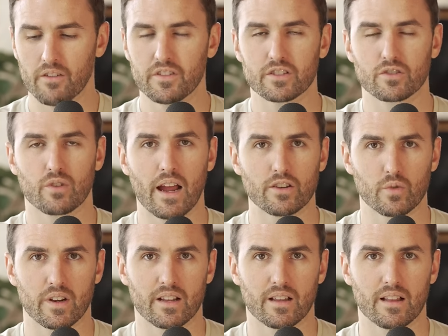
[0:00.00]
Of this
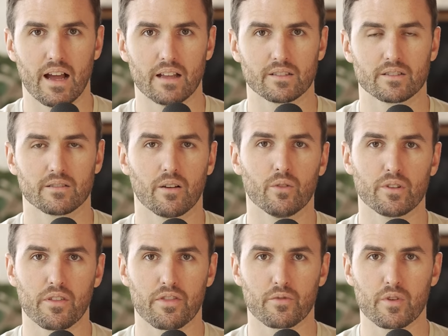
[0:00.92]
graduating class,
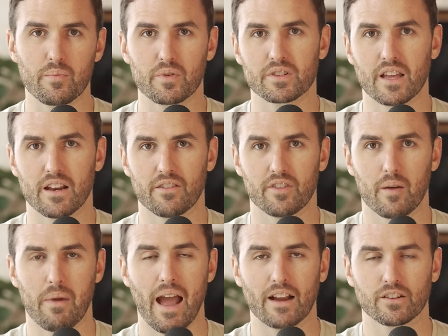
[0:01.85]
only three percent of
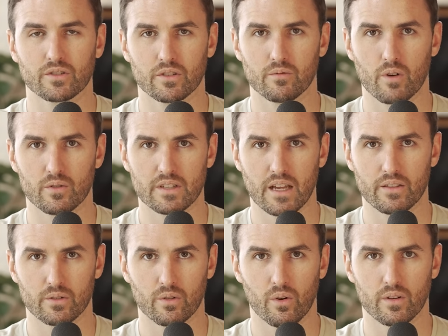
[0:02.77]
them actually wrote down
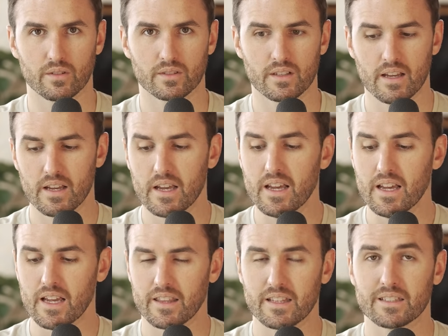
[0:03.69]
their goals.
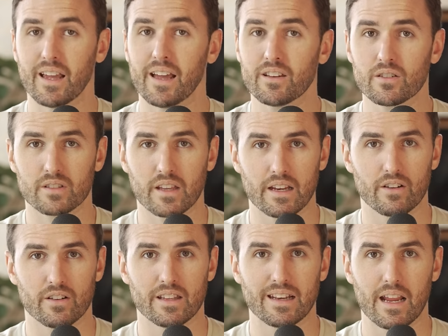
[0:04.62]
And then ten
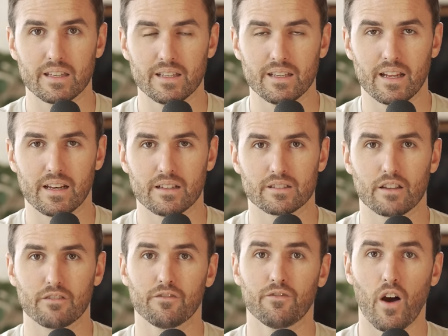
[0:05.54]
later, in the nineteen eighties,
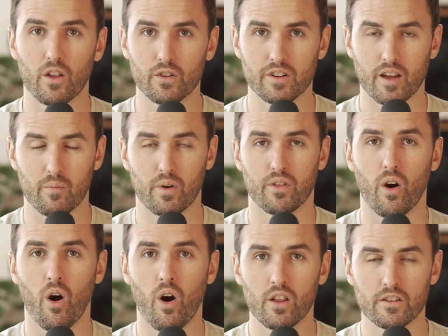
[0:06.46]
they followed up with
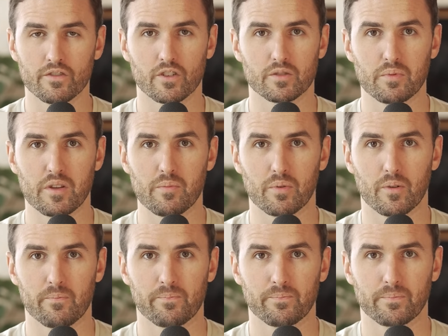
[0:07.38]
all of those
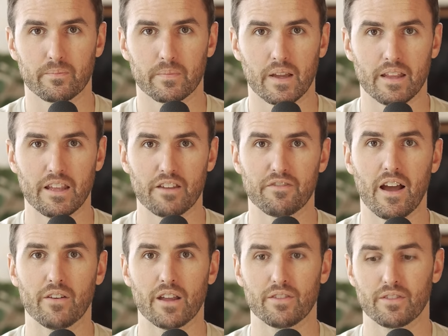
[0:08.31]
people. And they
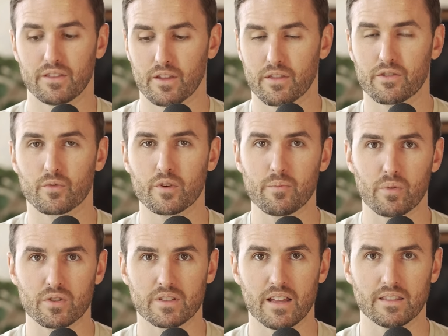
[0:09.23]
found out that the three
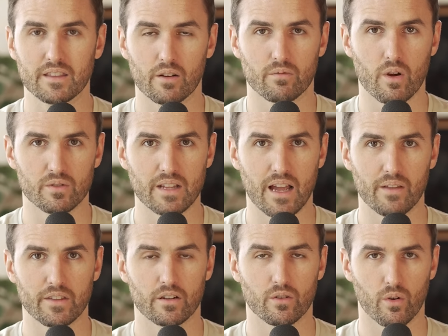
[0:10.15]
percent that wrote
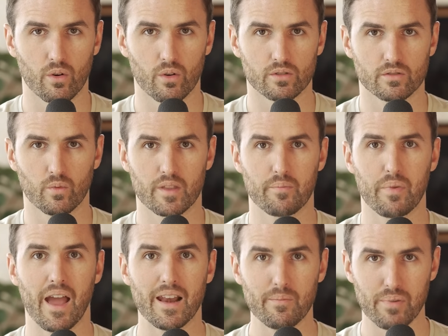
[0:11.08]
down their goals with
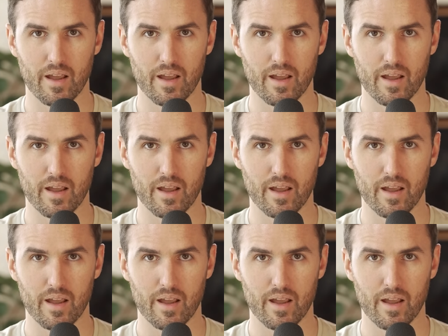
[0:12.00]
pen and